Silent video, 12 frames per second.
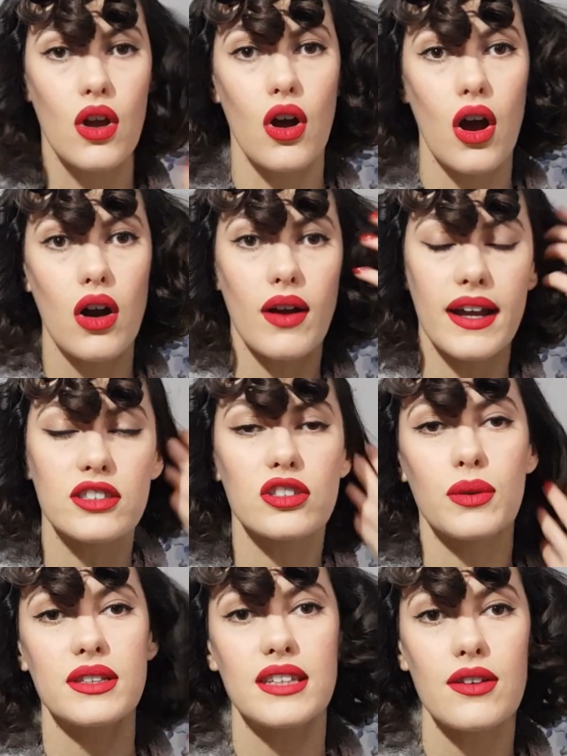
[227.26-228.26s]
All right, so
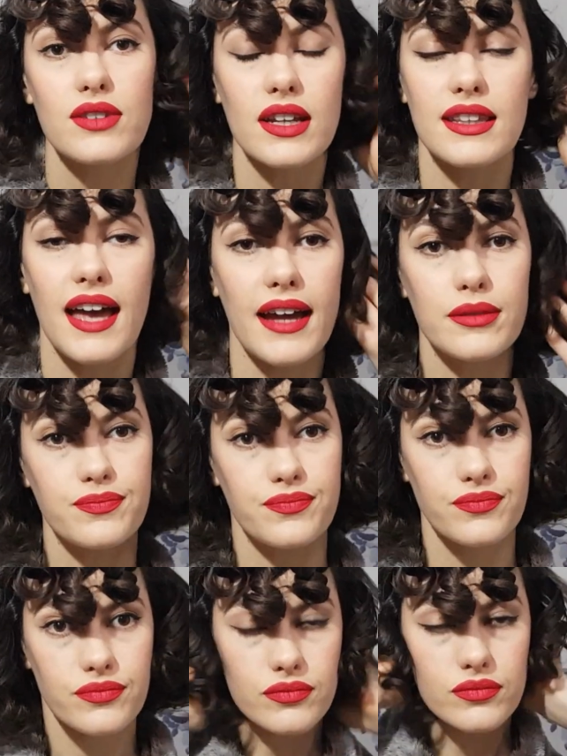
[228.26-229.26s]
once I've done that,
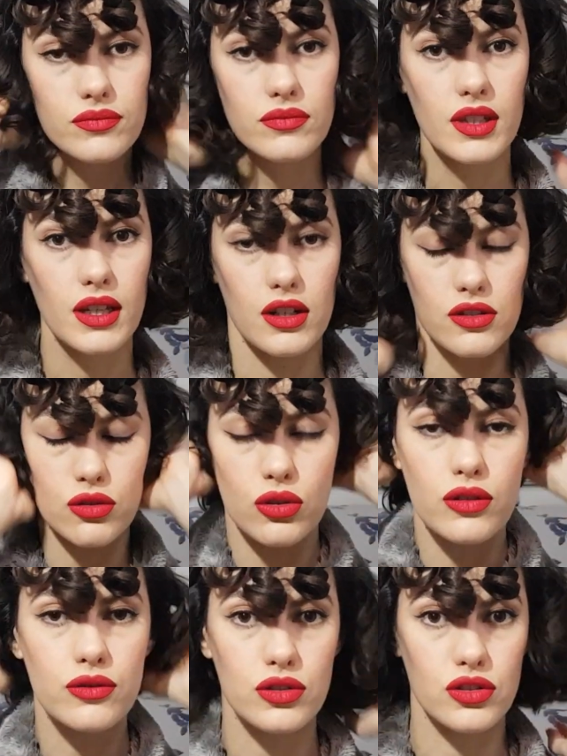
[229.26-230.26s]
I'm going to sort
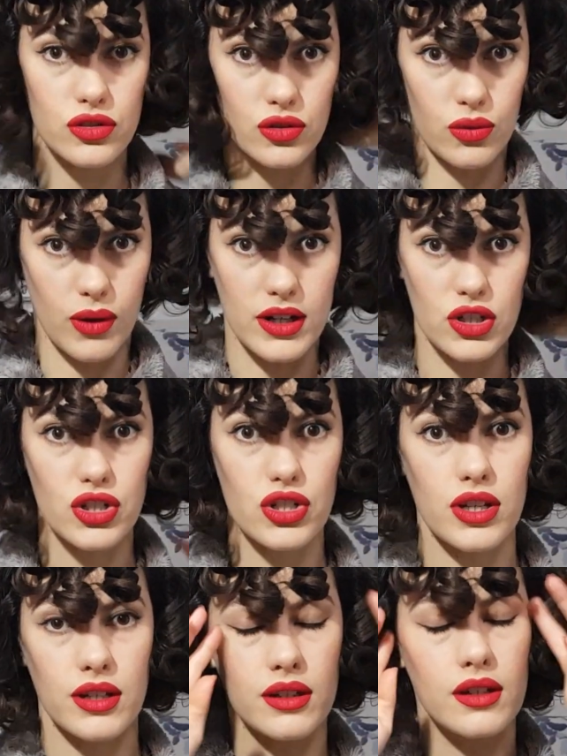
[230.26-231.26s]
of scrunch
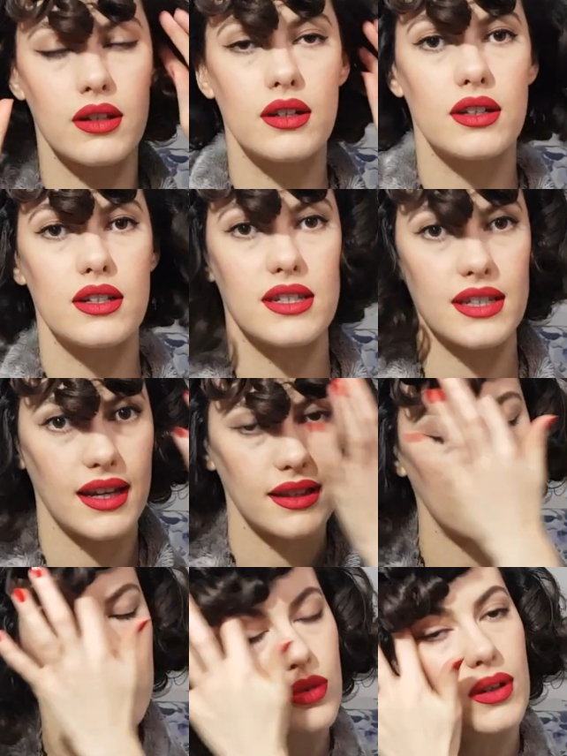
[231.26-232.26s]
to get
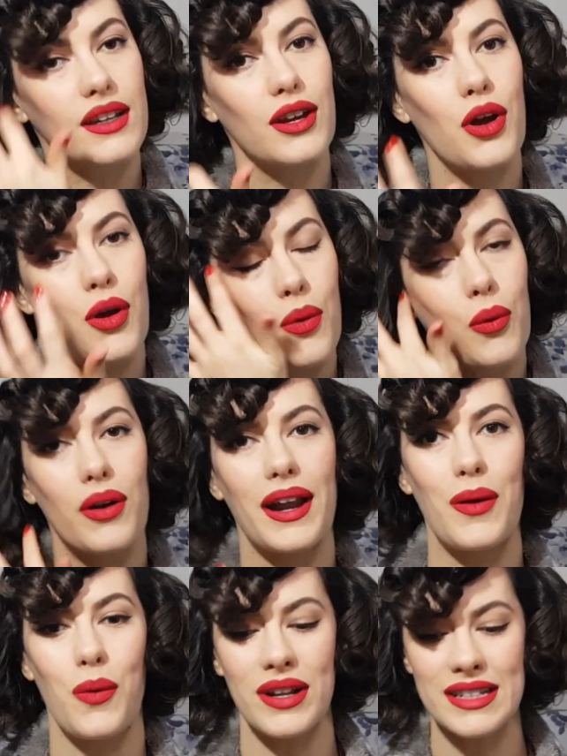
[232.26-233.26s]
that doing what I
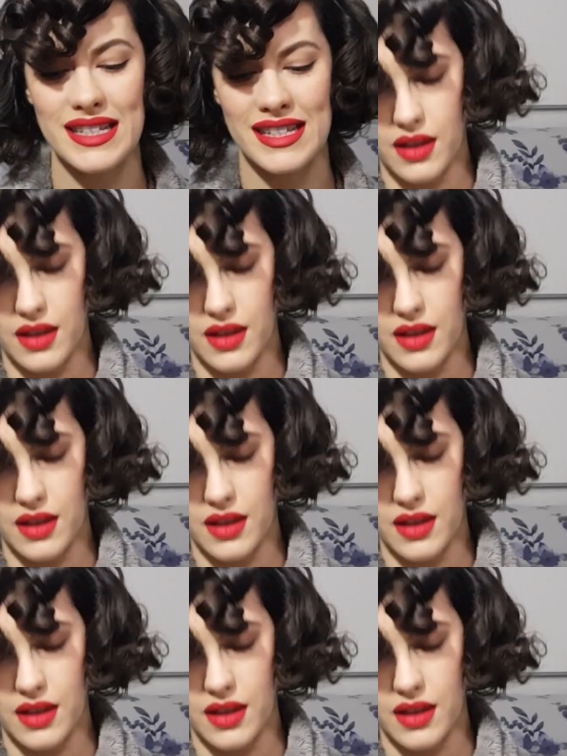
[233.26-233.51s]
want.